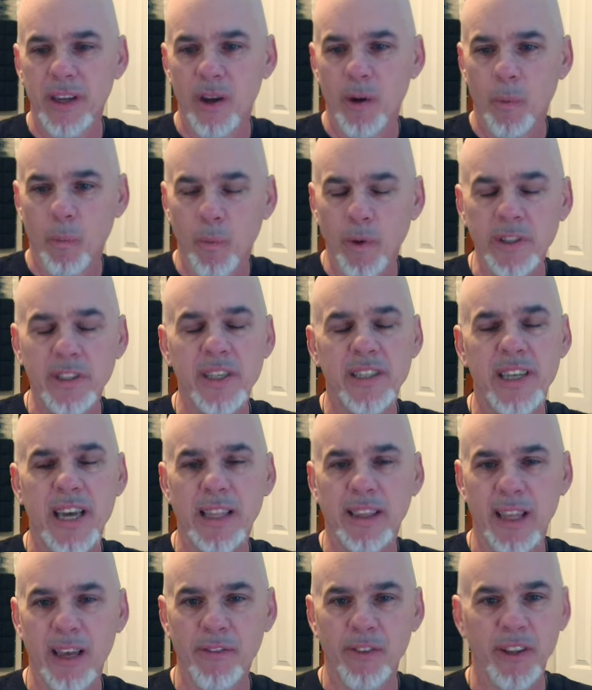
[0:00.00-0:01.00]
Once it's at
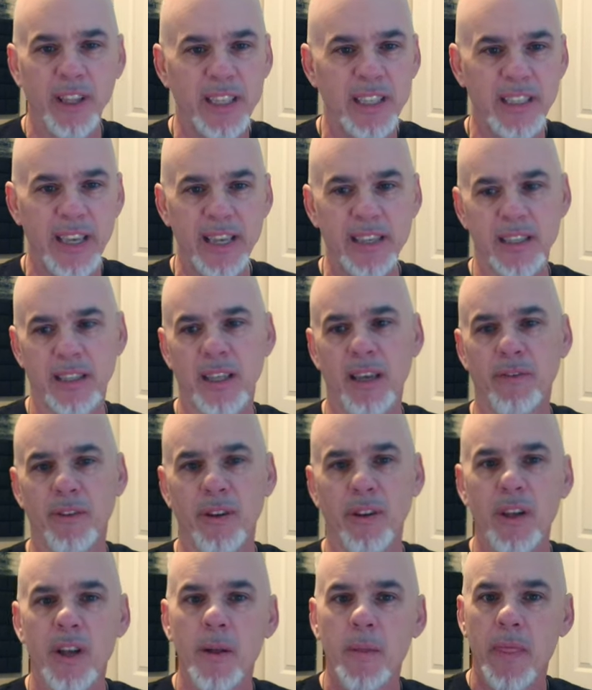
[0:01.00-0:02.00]
level, it stays at level.
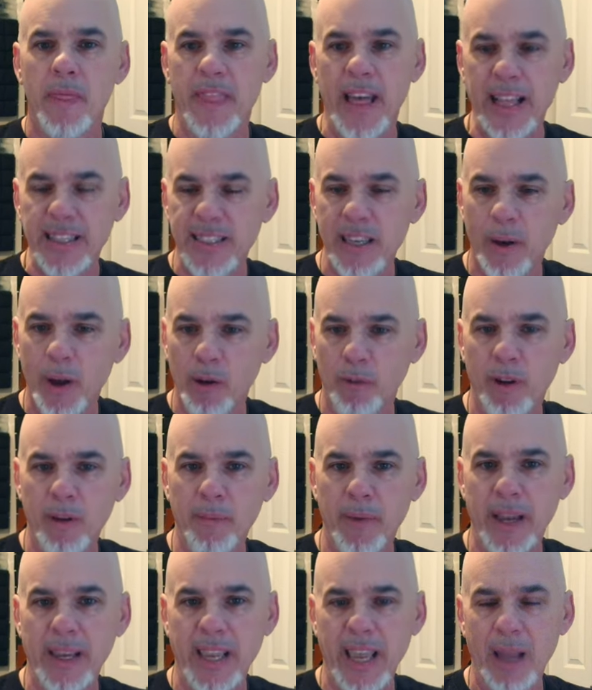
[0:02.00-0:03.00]
That's how I run
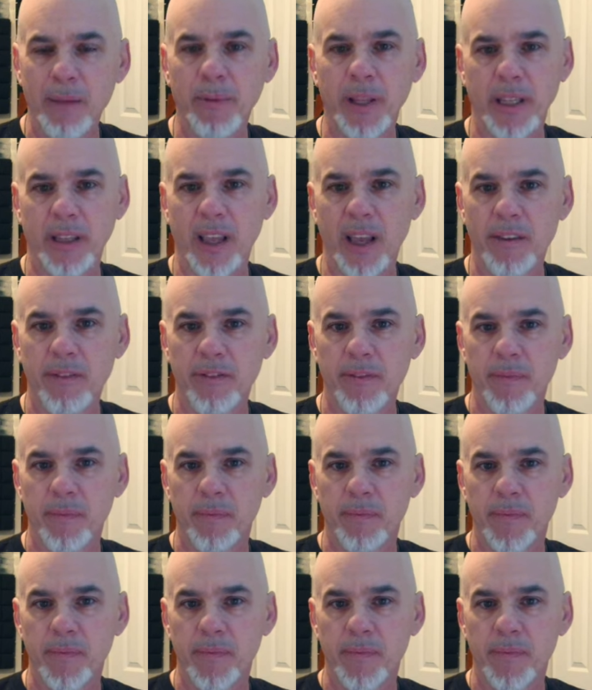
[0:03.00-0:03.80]
my gambling life.